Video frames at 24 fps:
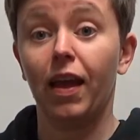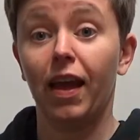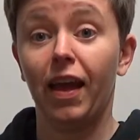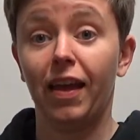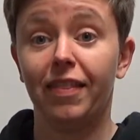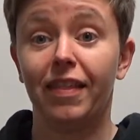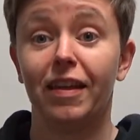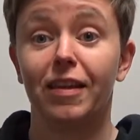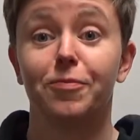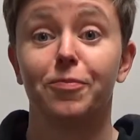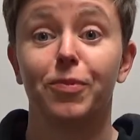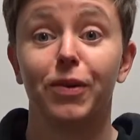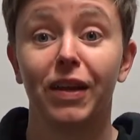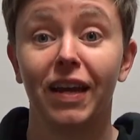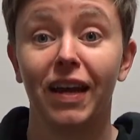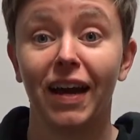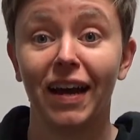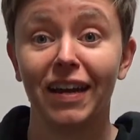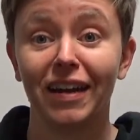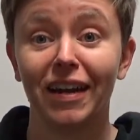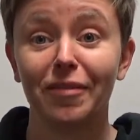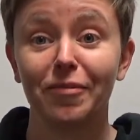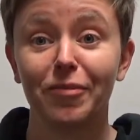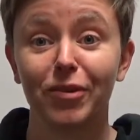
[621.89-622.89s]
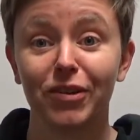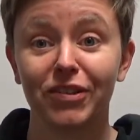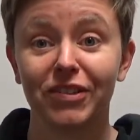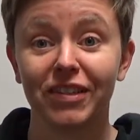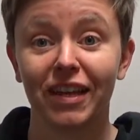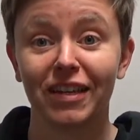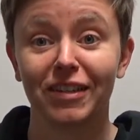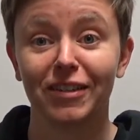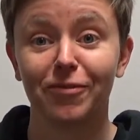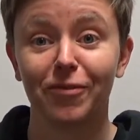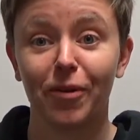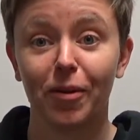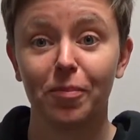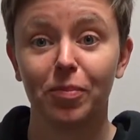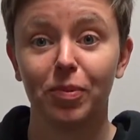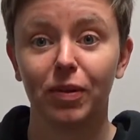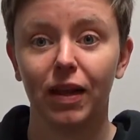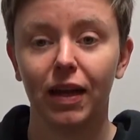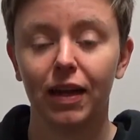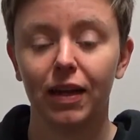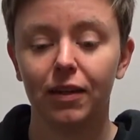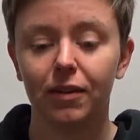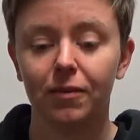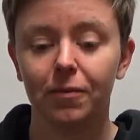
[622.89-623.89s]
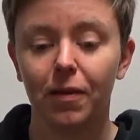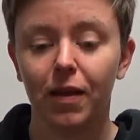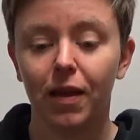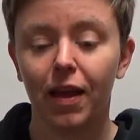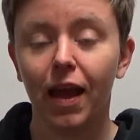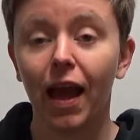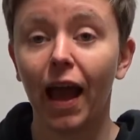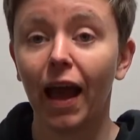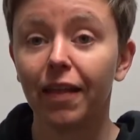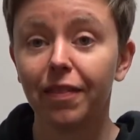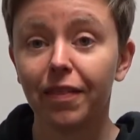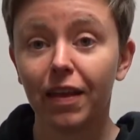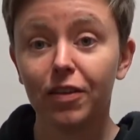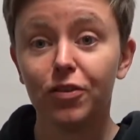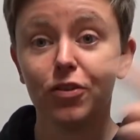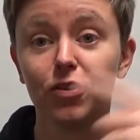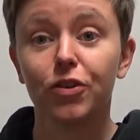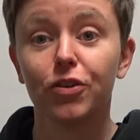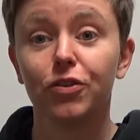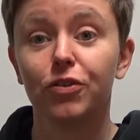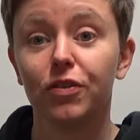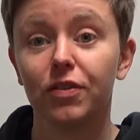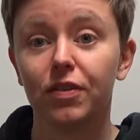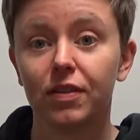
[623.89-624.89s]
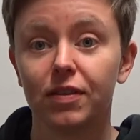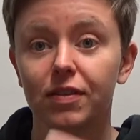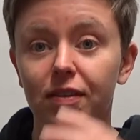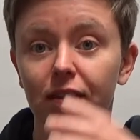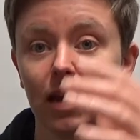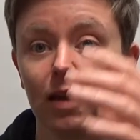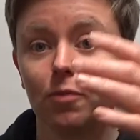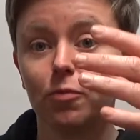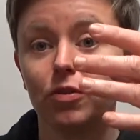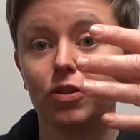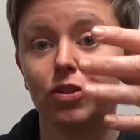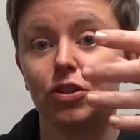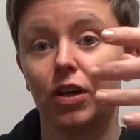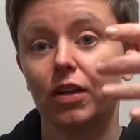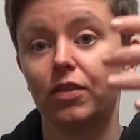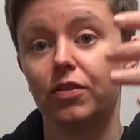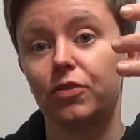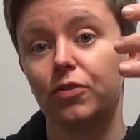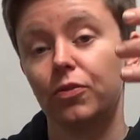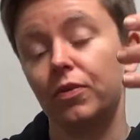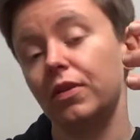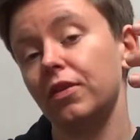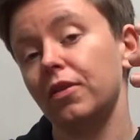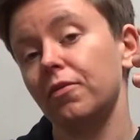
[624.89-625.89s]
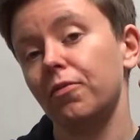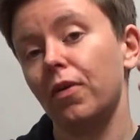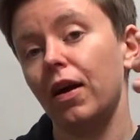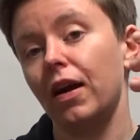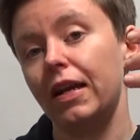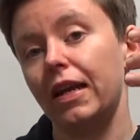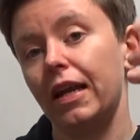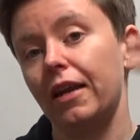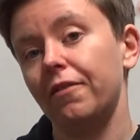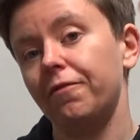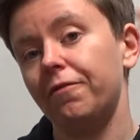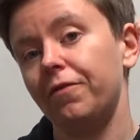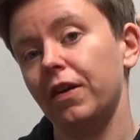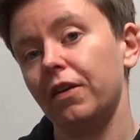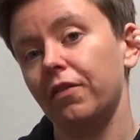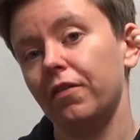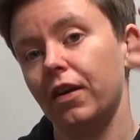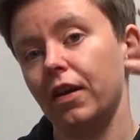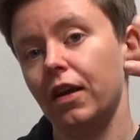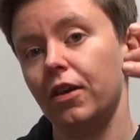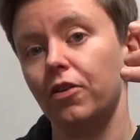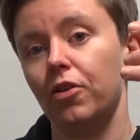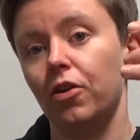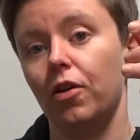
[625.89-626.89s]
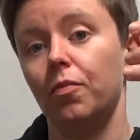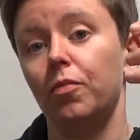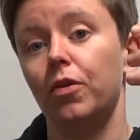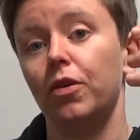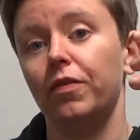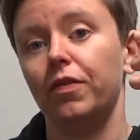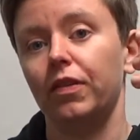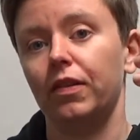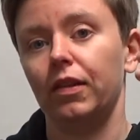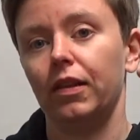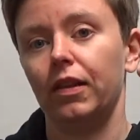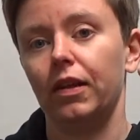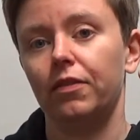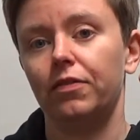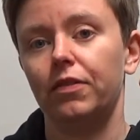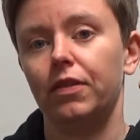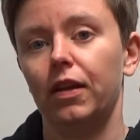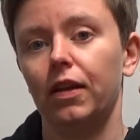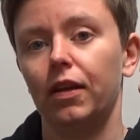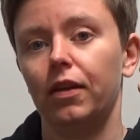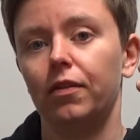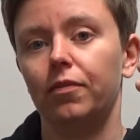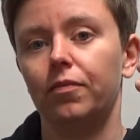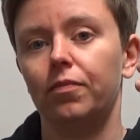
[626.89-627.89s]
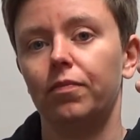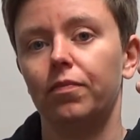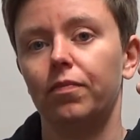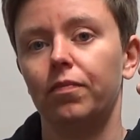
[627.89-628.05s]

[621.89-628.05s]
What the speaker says: And that's pretty hard, I'm not a saxophone player. And then you can do the same with just doing the right hand fingering and not moving the left hand.